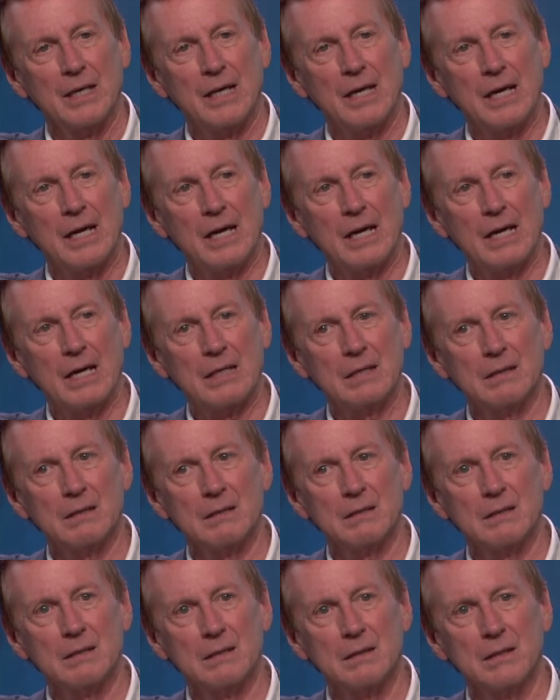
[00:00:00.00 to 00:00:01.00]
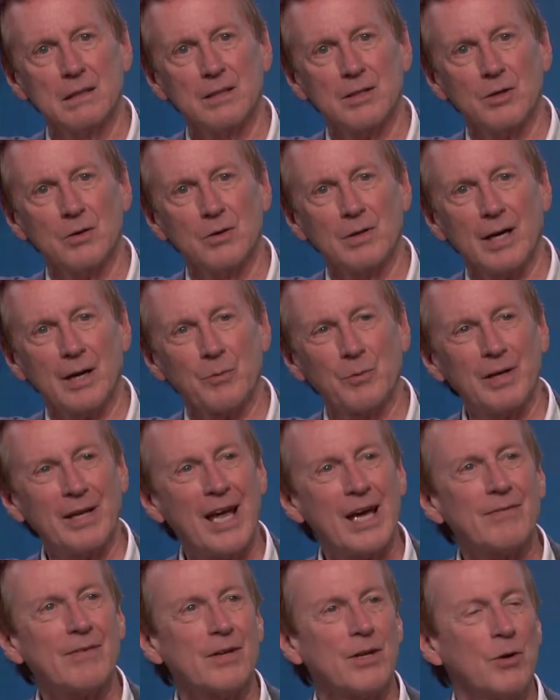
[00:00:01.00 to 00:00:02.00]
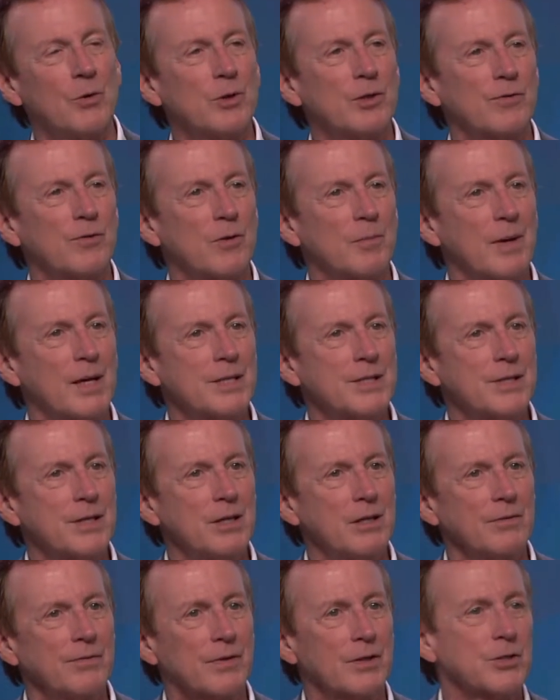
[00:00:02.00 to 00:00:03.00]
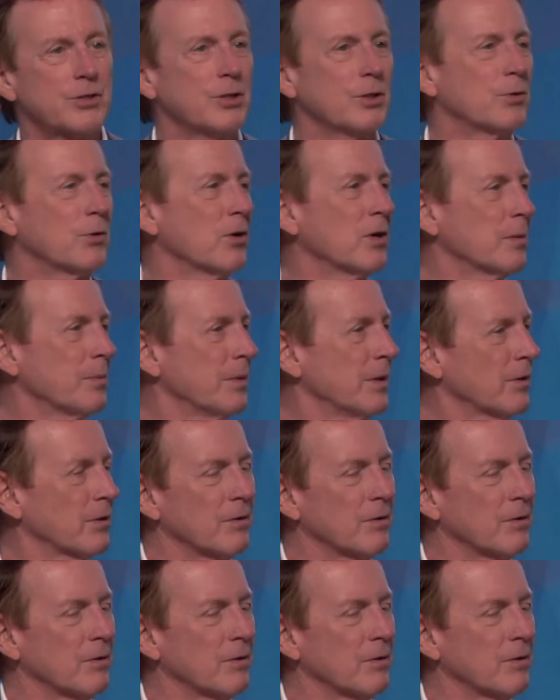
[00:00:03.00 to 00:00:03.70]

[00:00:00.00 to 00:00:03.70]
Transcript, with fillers: and you know, I really haven't owned it for myself. She'd grown up,